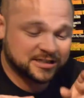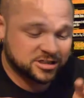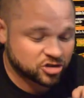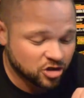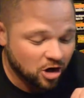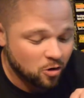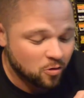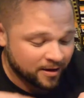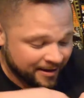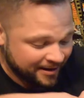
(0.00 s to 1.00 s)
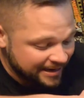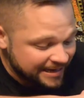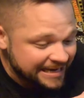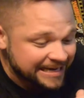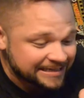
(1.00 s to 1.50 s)
so
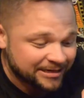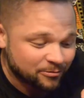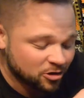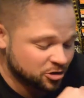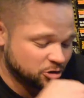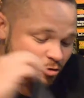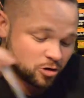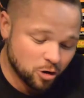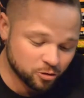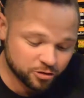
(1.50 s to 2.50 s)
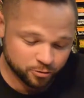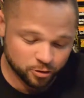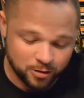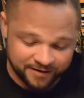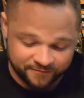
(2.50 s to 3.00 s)
easy. Once you go
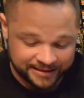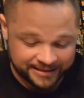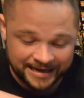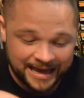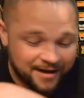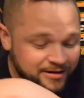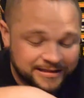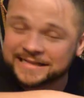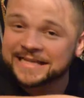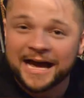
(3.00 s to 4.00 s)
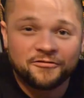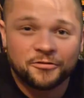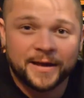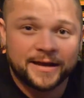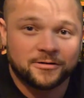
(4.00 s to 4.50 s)
through everything's
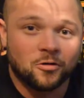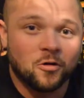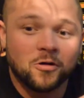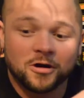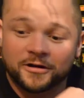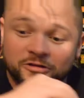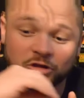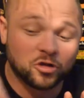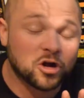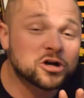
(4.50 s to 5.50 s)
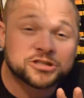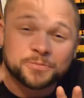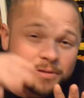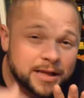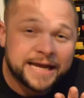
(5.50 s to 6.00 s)
alphabetical order. The Learn to
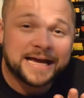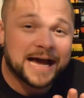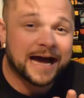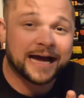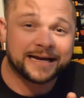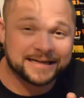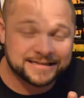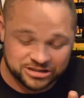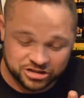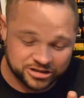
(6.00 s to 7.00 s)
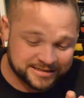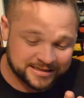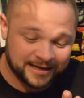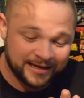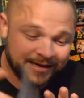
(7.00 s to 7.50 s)
Play guide is
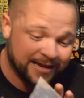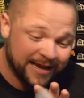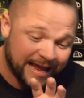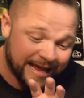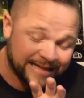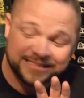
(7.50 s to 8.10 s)
just, it's